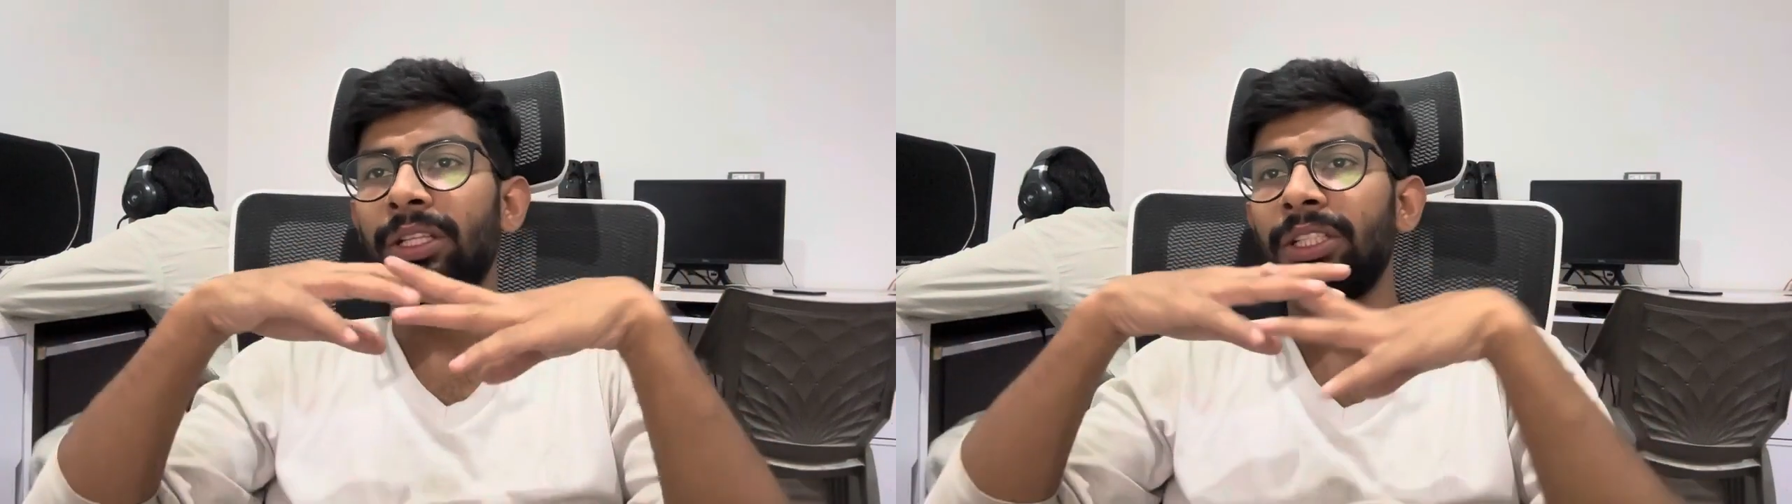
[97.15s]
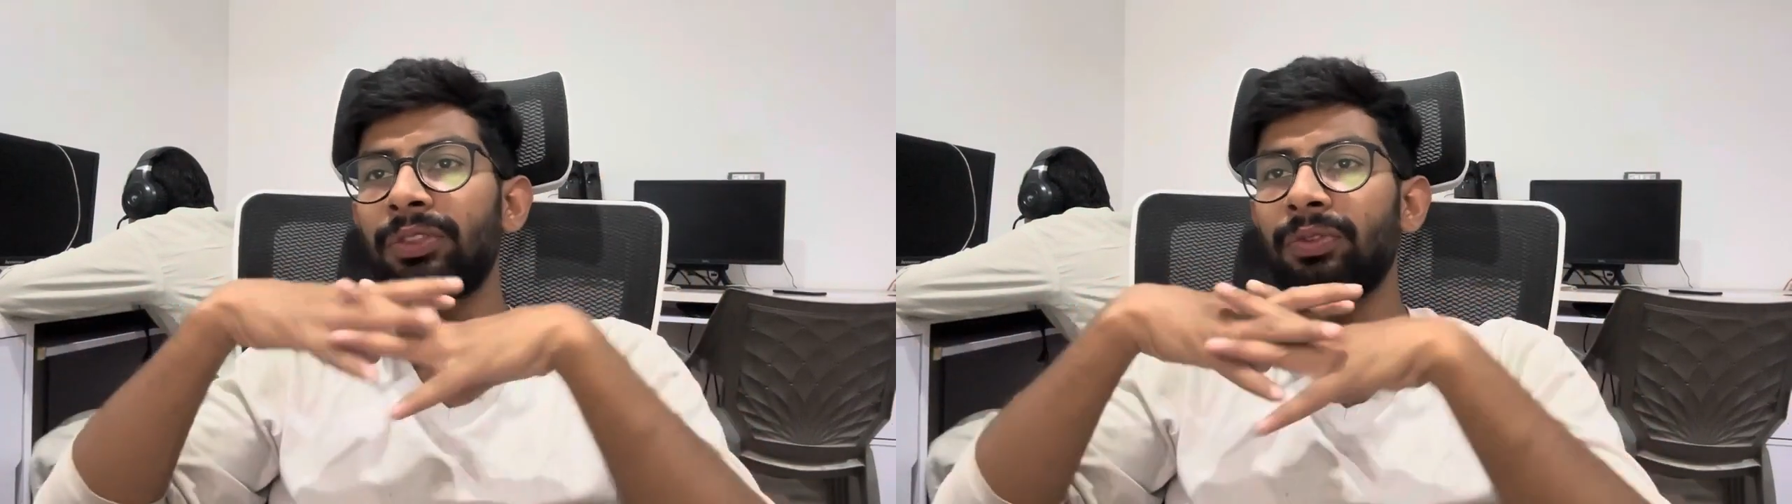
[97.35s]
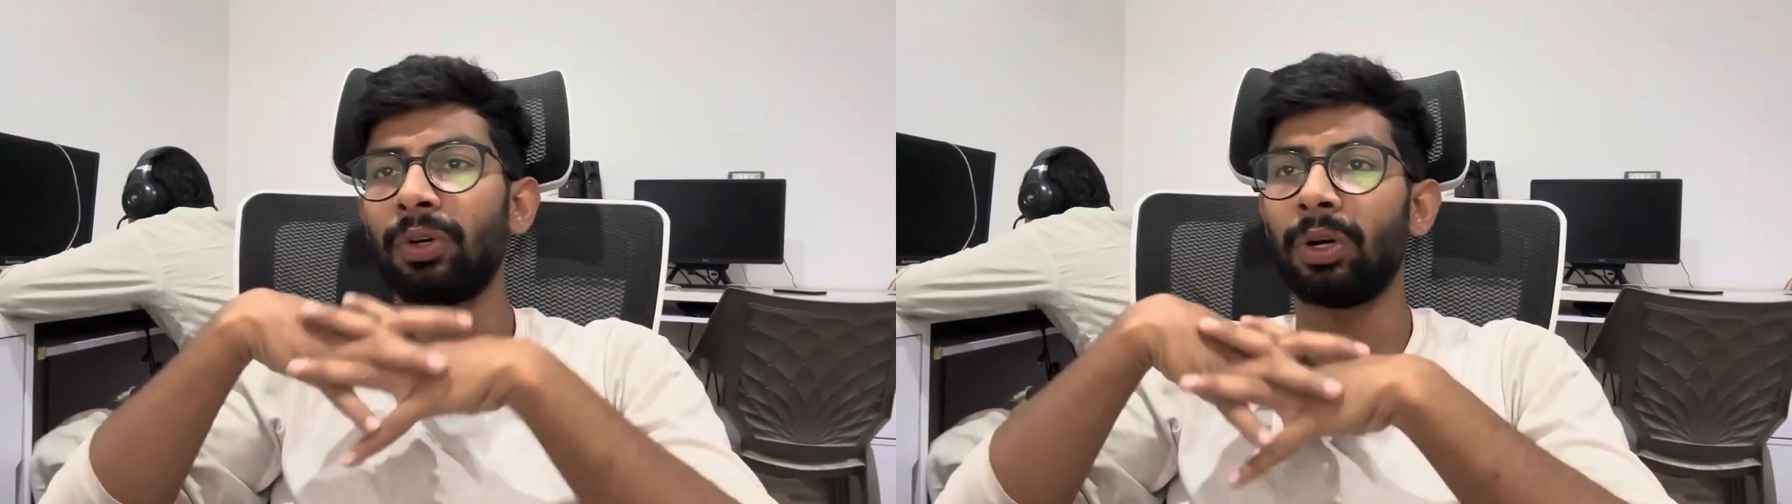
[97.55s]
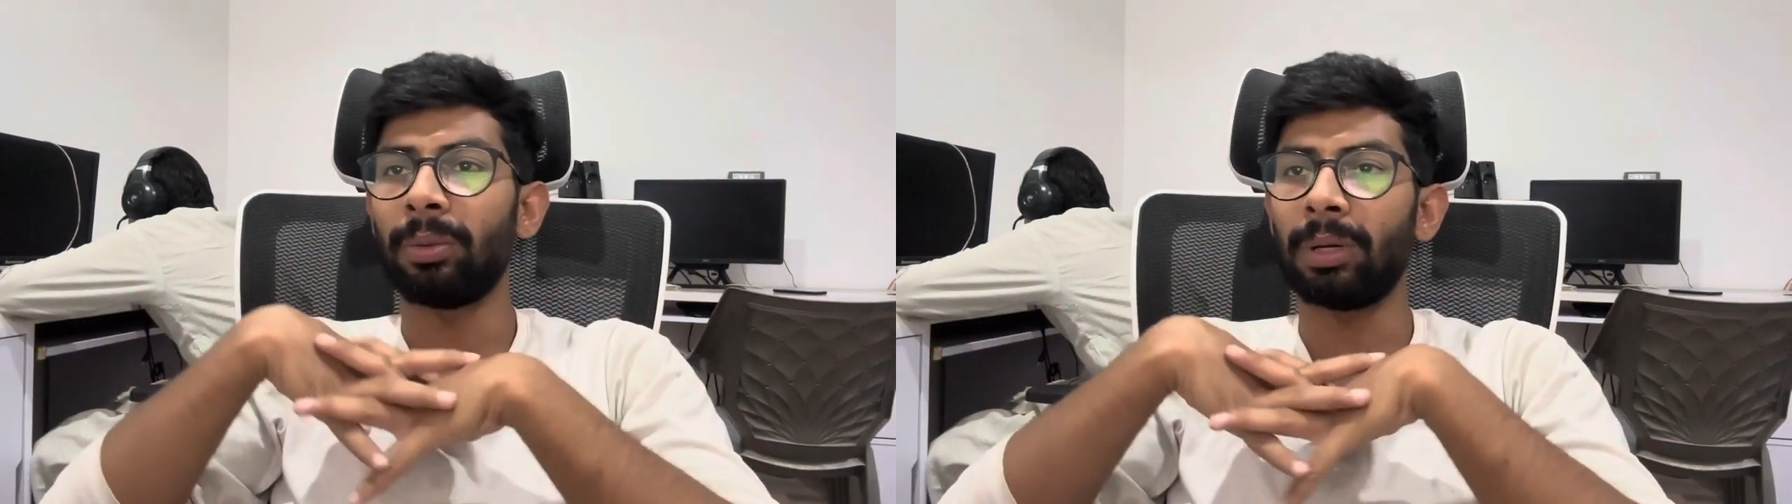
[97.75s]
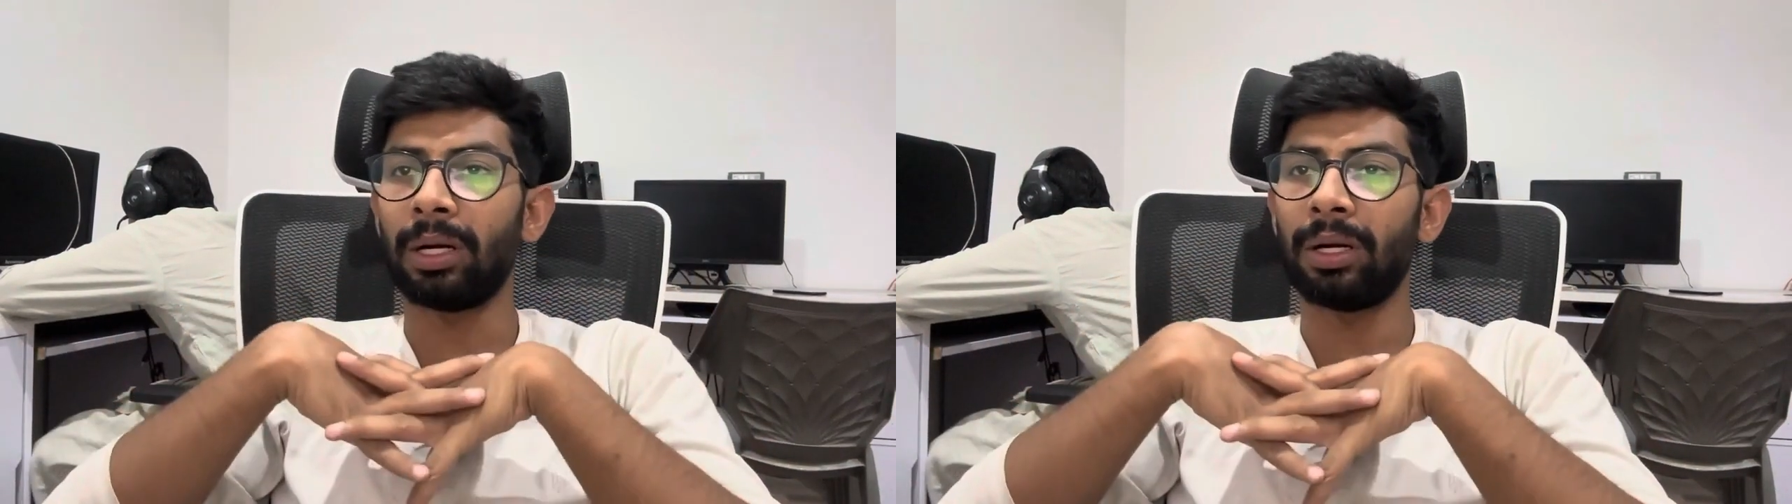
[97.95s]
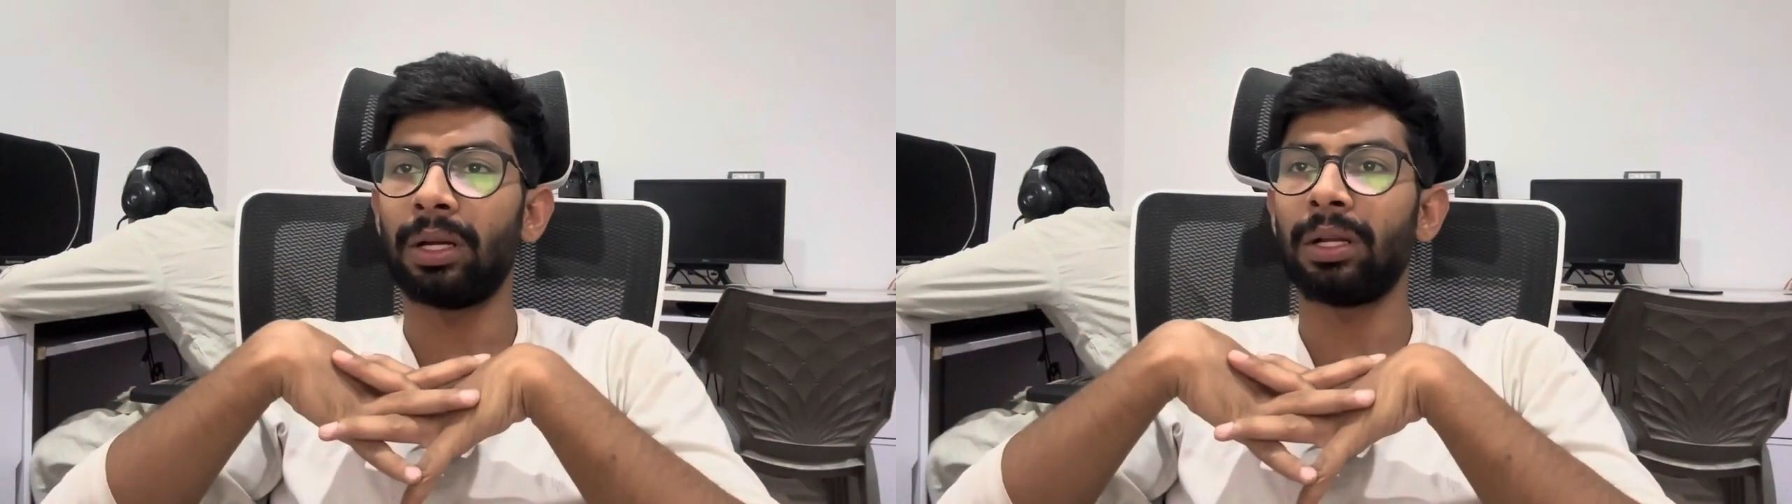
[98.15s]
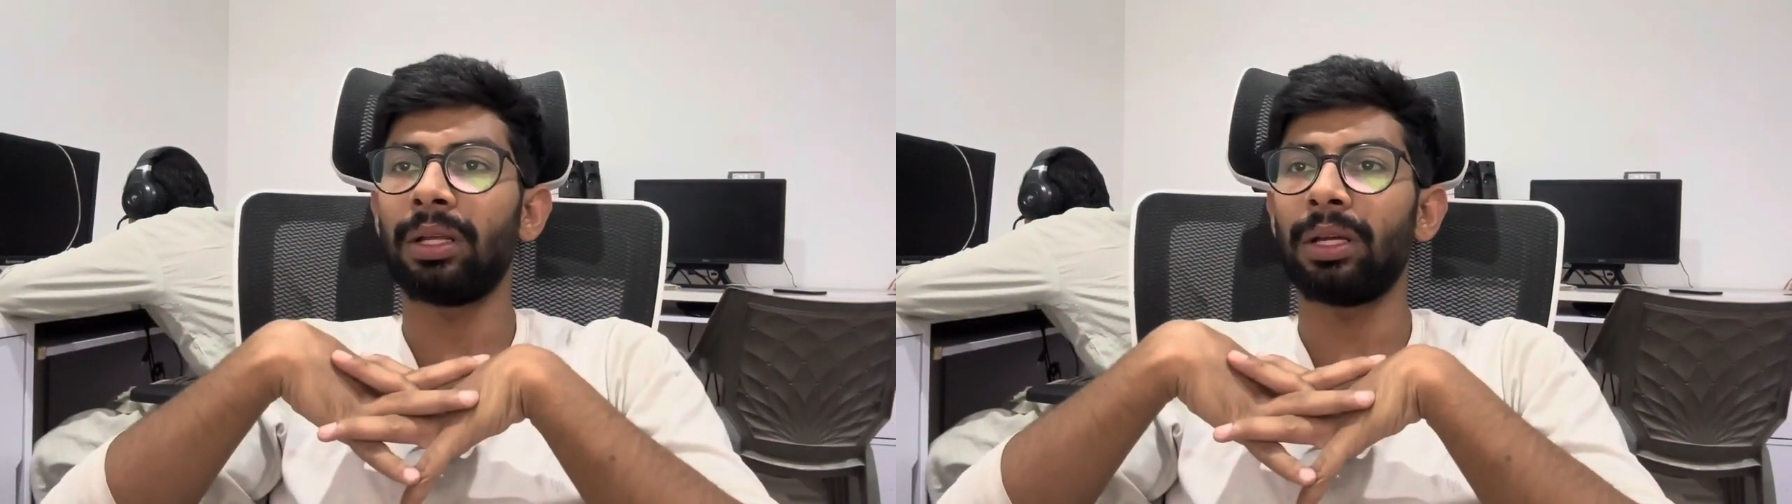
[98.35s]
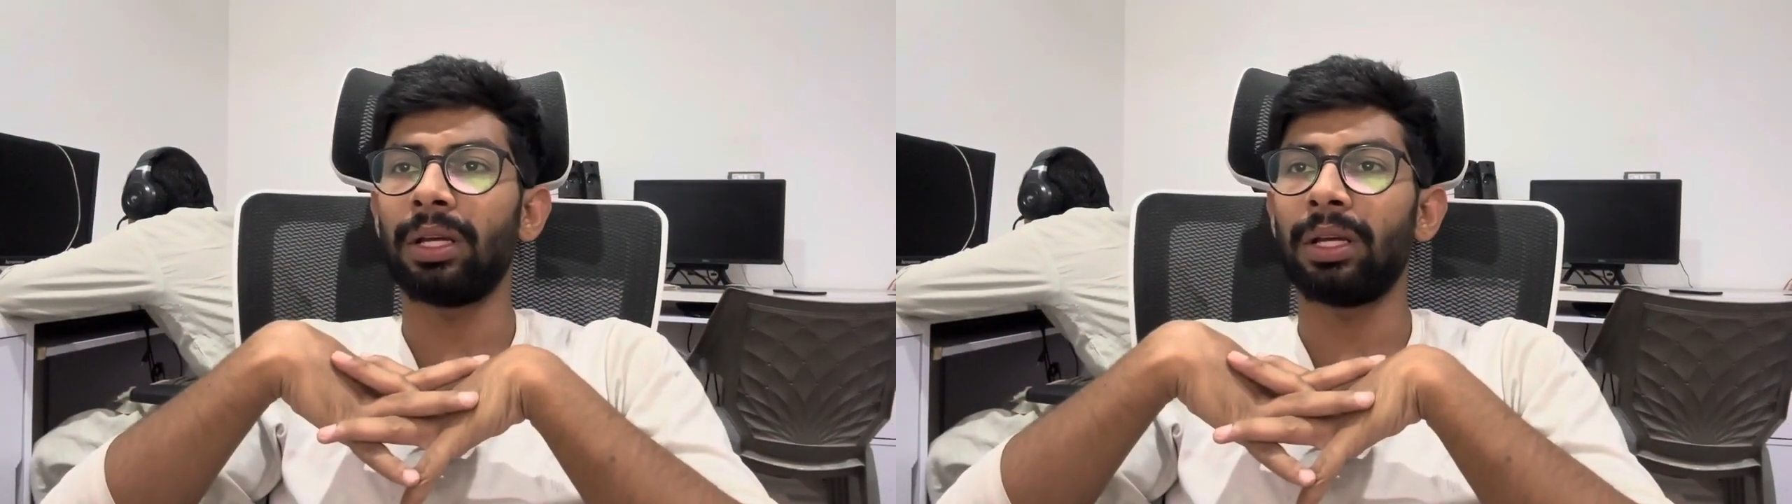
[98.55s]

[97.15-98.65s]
this form are